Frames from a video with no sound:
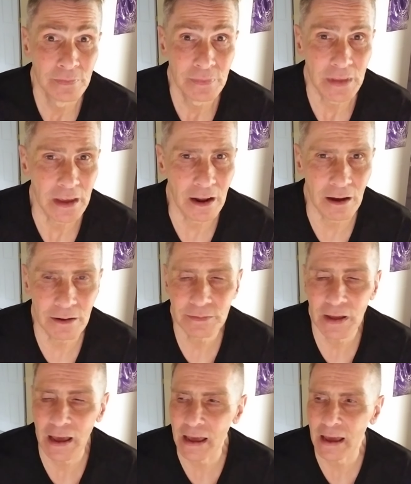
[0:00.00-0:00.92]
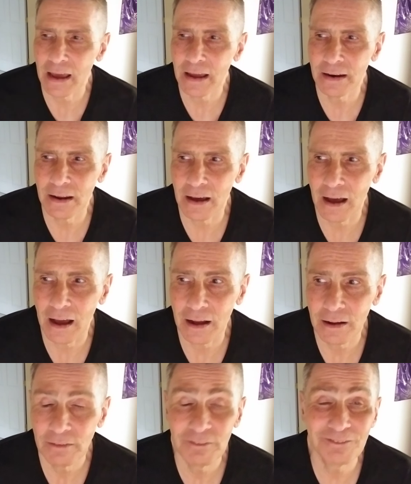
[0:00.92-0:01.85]
You know, and
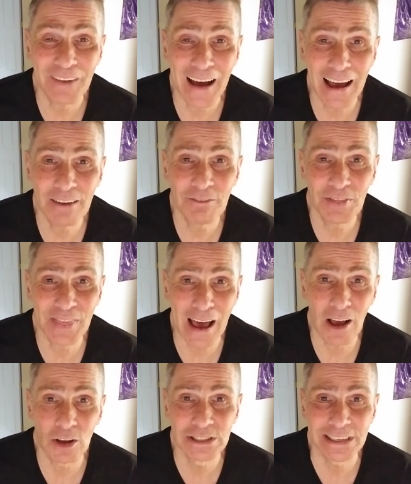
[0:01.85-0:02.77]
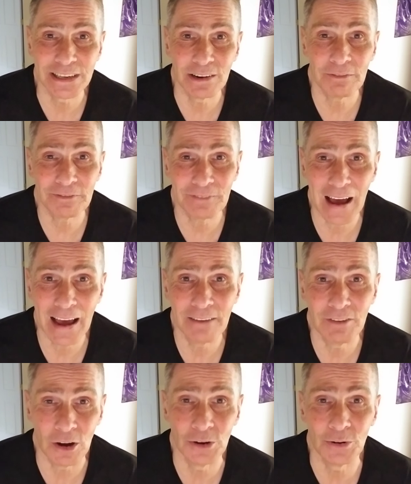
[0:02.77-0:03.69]

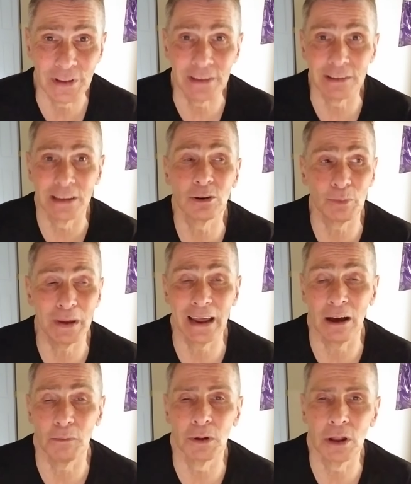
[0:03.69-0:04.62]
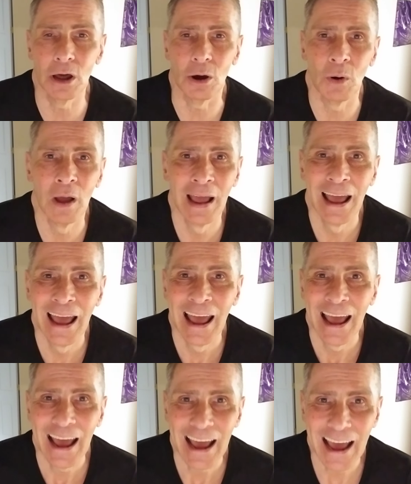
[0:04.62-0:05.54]
5,500, the link will be down below,
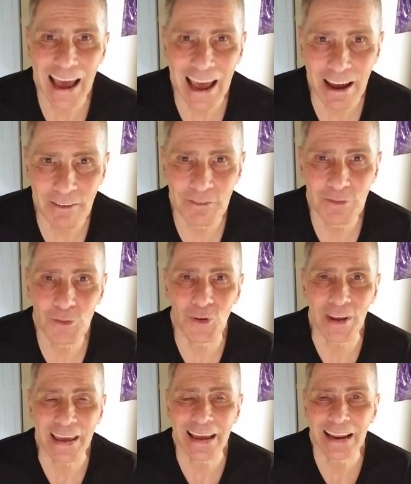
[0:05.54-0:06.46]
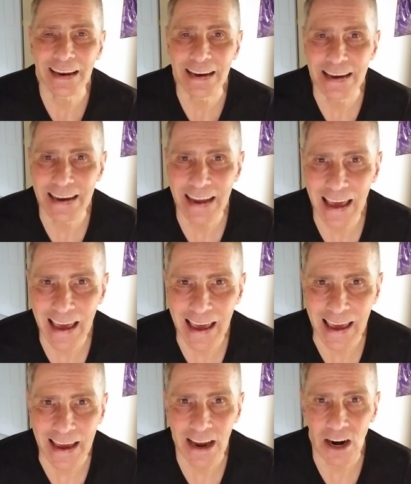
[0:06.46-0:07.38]
every
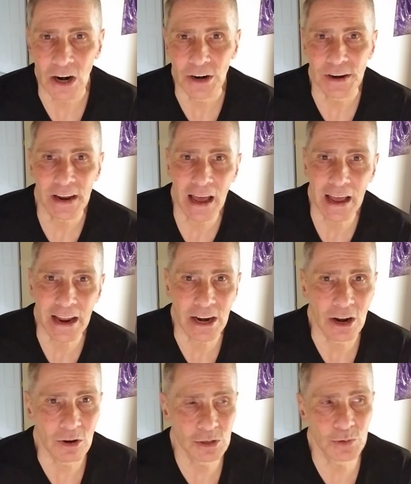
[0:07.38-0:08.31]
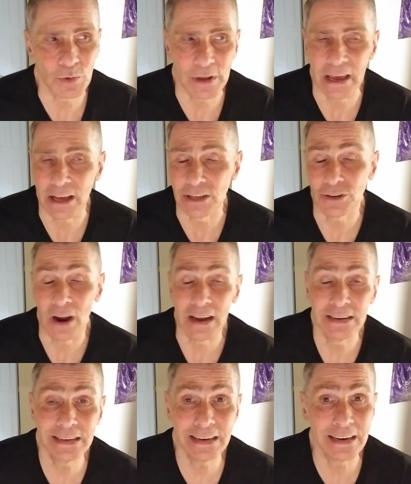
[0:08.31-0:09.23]
day are diagnosed with cancer. I
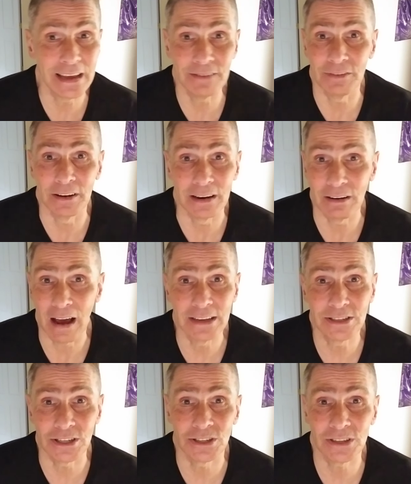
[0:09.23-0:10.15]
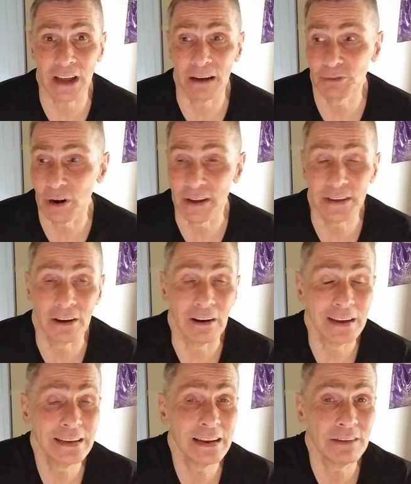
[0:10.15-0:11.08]
just stopped right there.
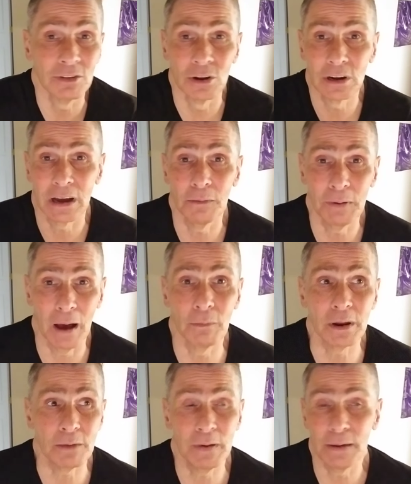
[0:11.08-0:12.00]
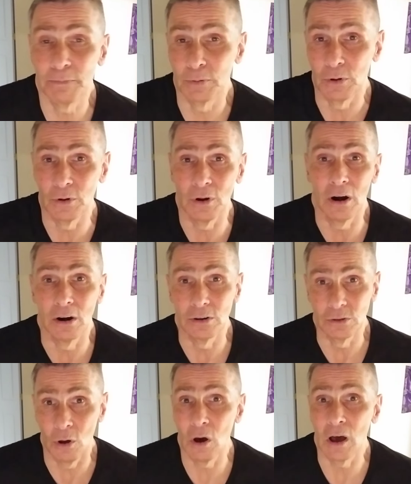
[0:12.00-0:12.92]
I didn't even look up how many people are
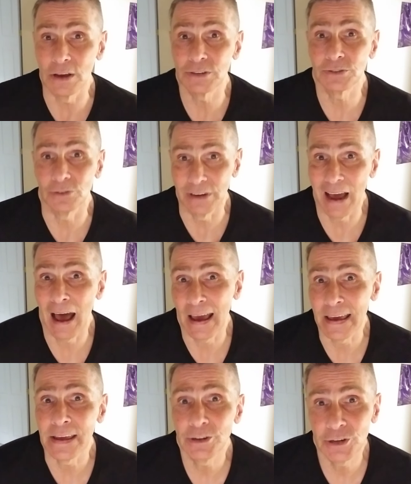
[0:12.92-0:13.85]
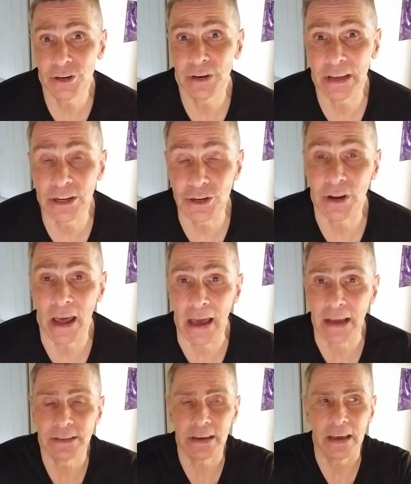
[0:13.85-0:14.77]
lost or die each
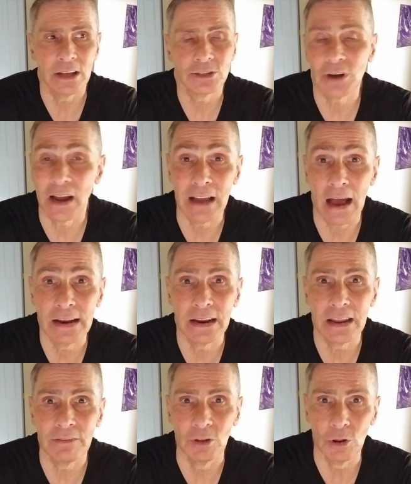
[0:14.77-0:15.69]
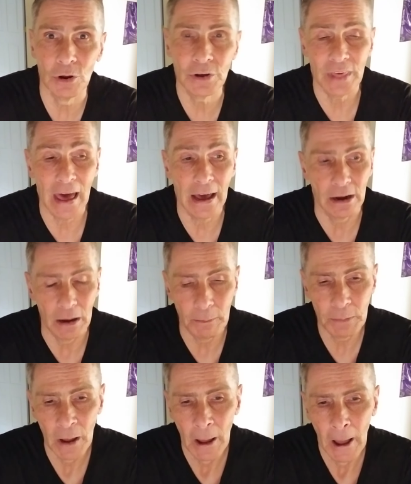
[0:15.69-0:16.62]
day to cancer. I didn't even look that
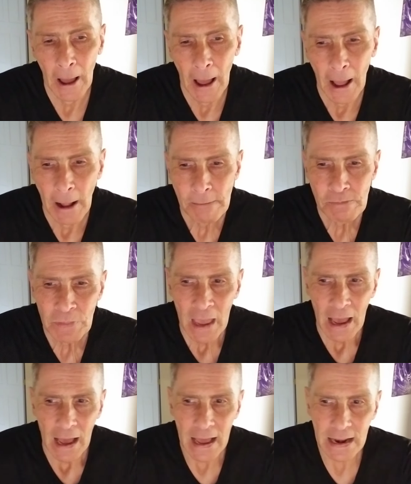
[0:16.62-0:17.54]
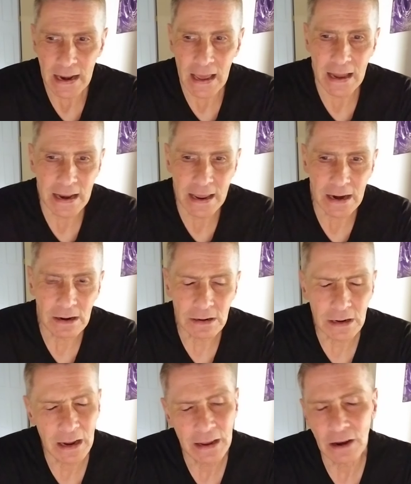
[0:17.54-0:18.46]
up. And
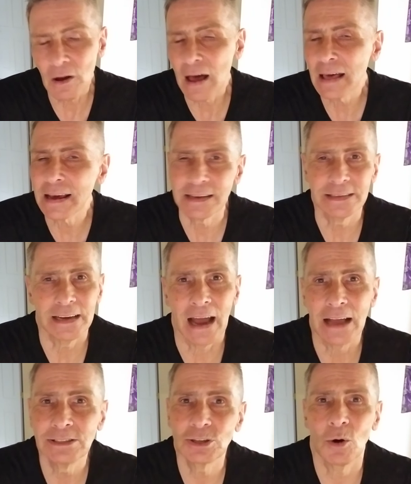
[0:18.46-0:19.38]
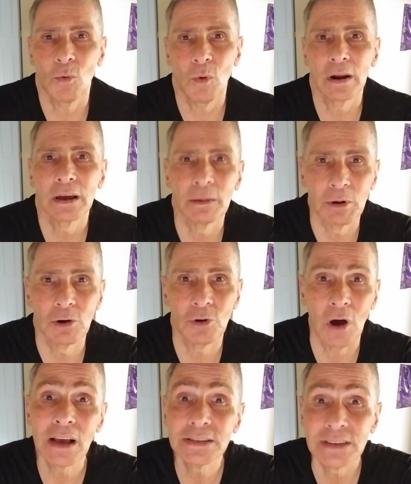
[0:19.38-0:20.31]
here, you know, like I said, I don't want to come
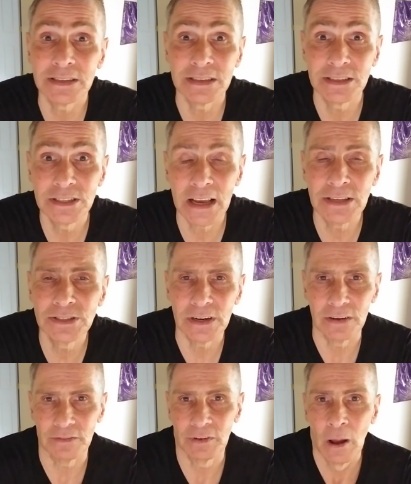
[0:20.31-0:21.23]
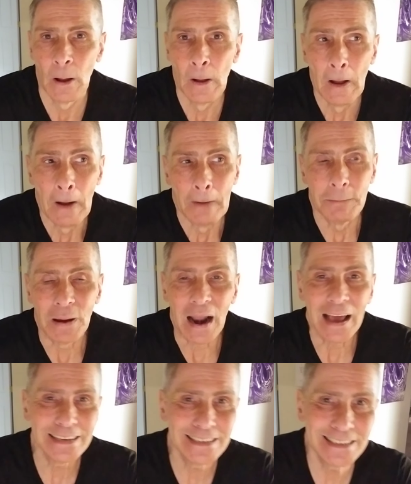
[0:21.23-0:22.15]
across as insensitive, but
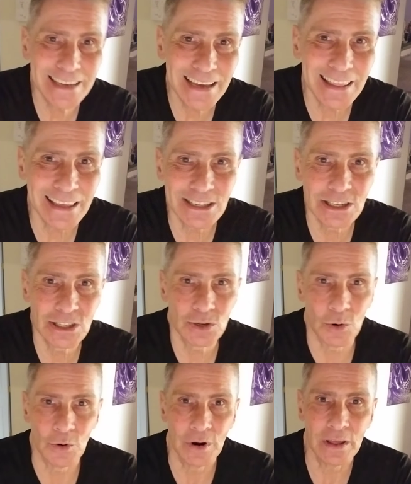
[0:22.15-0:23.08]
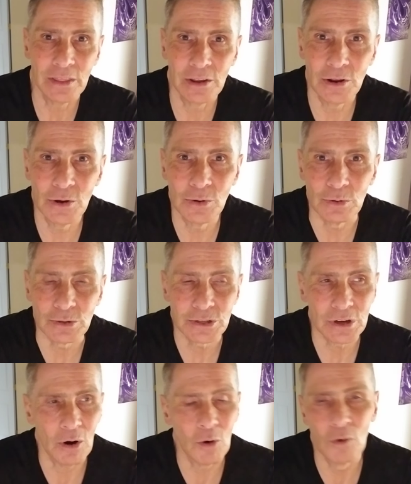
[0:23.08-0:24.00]
I see this story in the
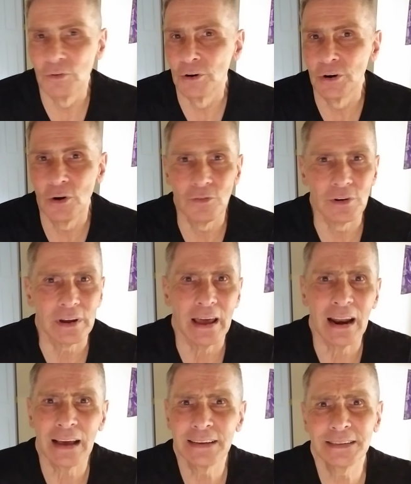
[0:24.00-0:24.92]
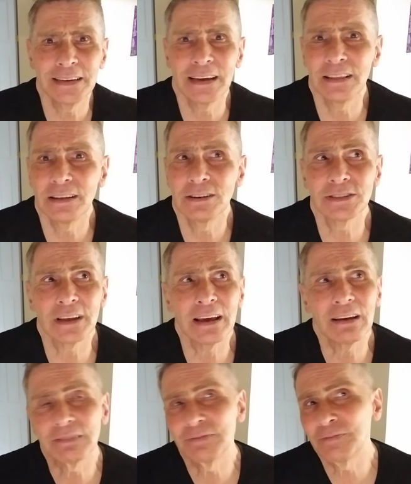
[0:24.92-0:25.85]
news over and over again. I see it. There's
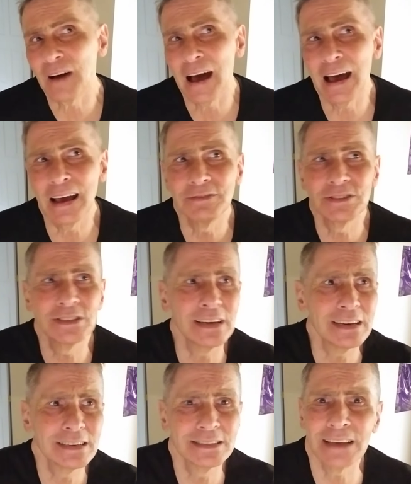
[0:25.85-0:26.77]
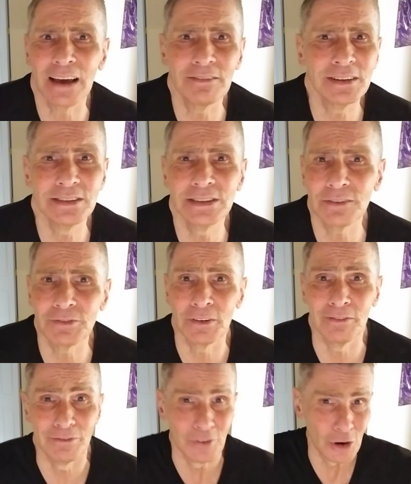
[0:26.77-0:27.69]
like 5, 6, 7
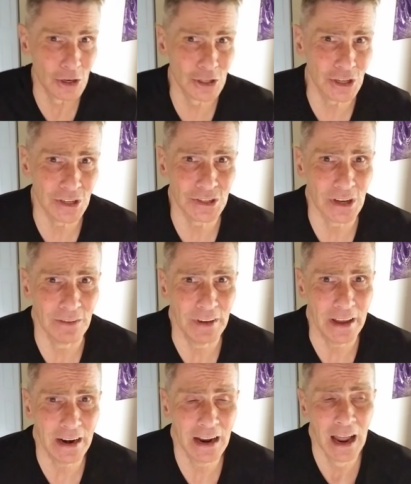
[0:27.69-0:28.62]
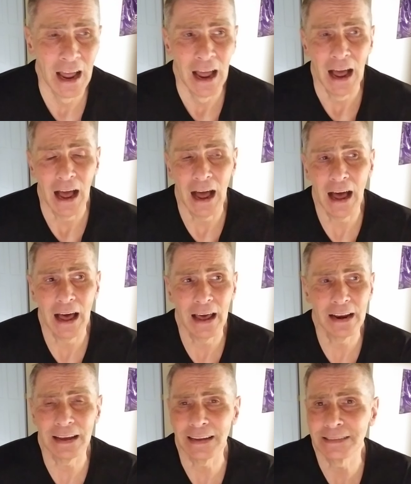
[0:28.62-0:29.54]
different versions of it
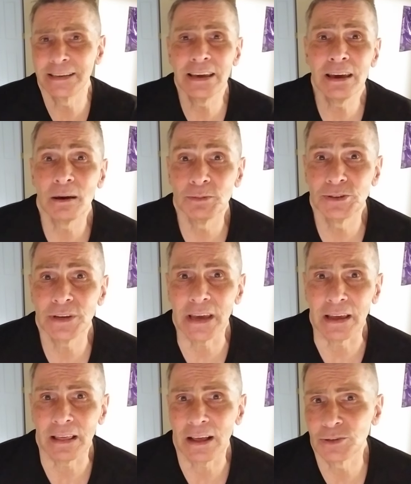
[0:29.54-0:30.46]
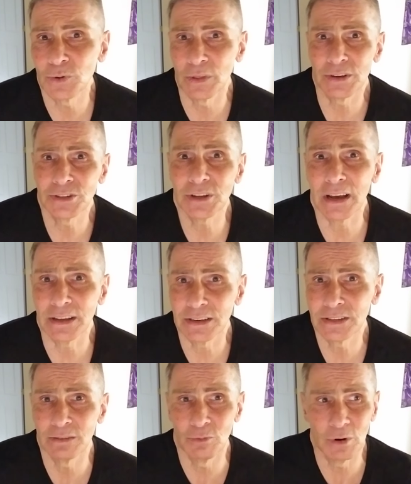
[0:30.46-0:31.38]
on TMZ. That's one
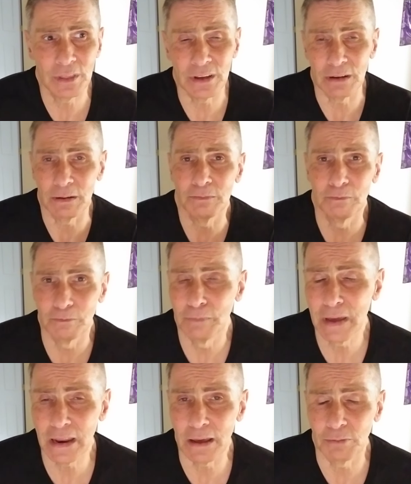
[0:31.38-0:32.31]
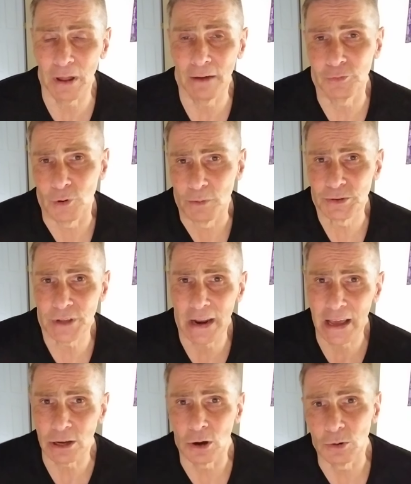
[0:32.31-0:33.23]
of the media platforms that
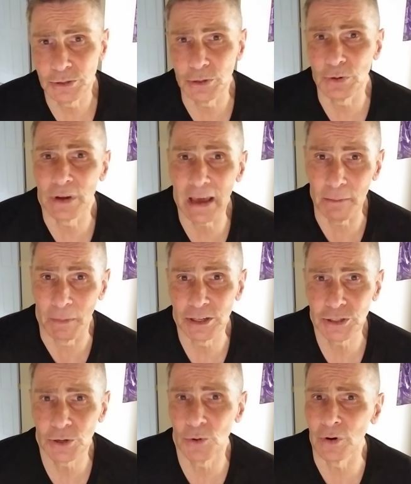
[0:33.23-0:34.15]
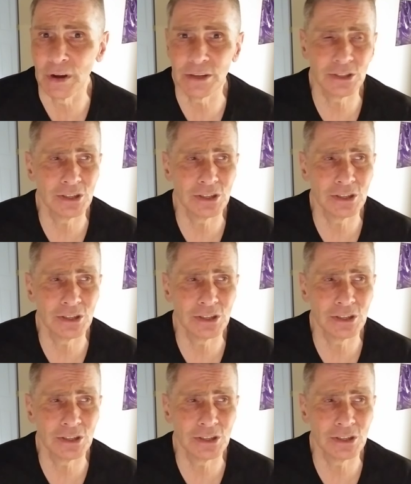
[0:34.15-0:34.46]
I go to get my stories.